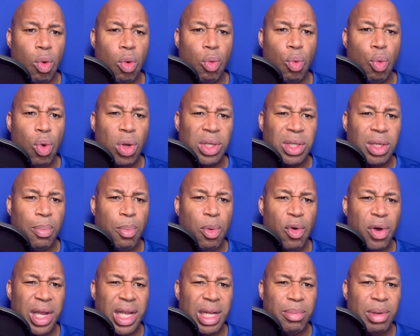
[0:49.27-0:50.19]
what's the
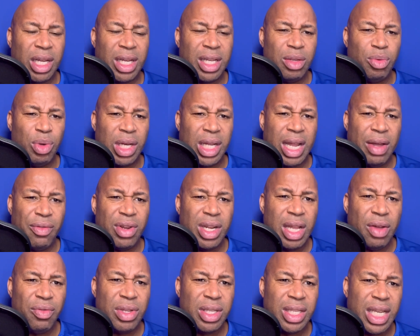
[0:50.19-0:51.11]
point? Because we're going to have
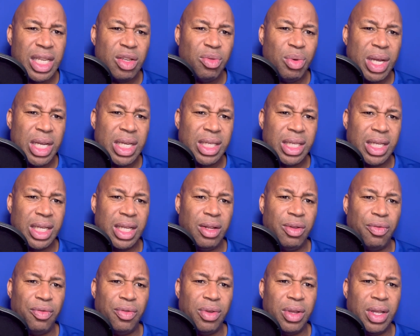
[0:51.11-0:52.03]
another situation
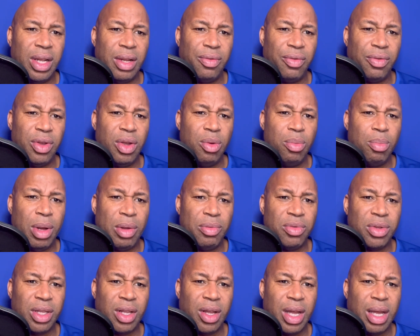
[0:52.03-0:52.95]
in a few
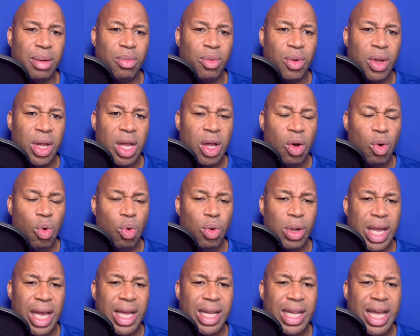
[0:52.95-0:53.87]
months' time or
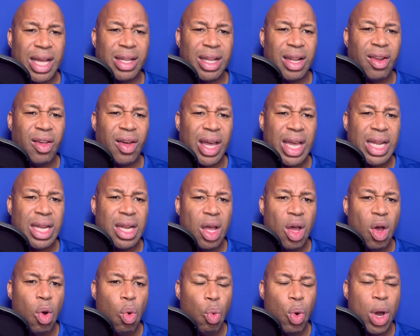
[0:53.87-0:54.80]
later down the line
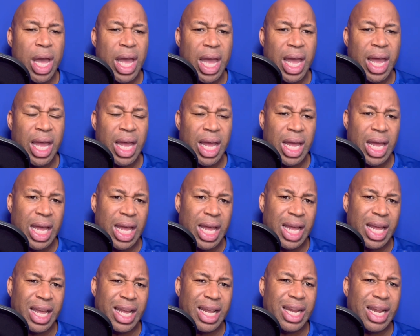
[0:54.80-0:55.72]
where,
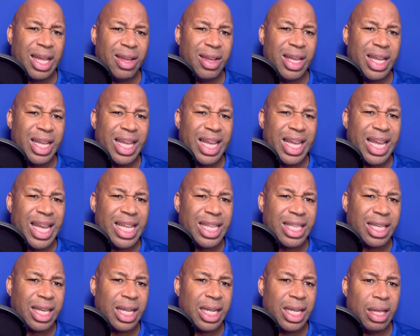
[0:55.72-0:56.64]
you know, it's
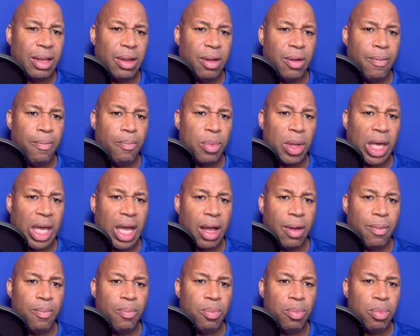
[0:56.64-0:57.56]
going to
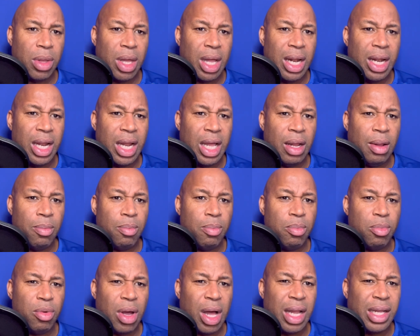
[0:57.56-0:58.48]
become
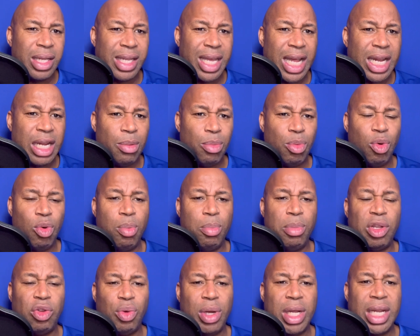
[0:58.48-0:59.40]
untenable
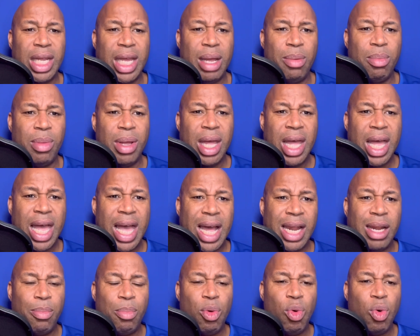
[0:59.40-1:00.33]
between him
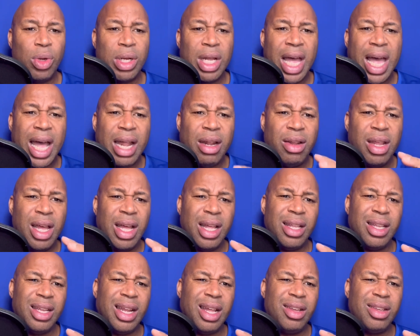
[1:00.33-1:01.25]
and the board. And
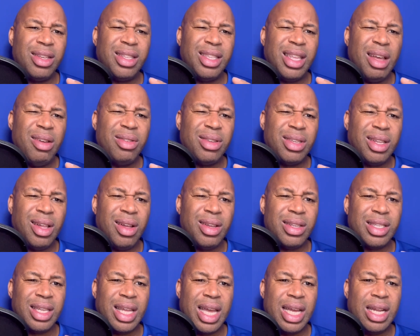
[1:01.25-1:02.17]
you know, don't start
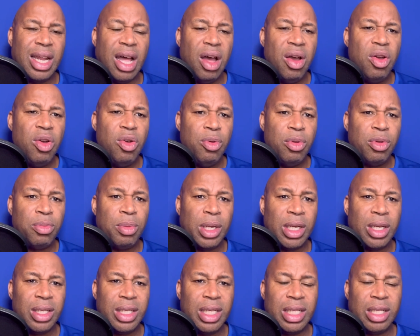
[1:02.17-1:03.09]
saying, oh, it's
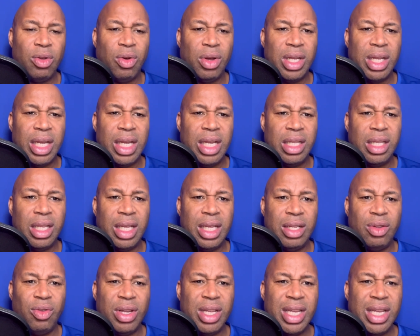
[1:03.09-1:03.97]
because he's not a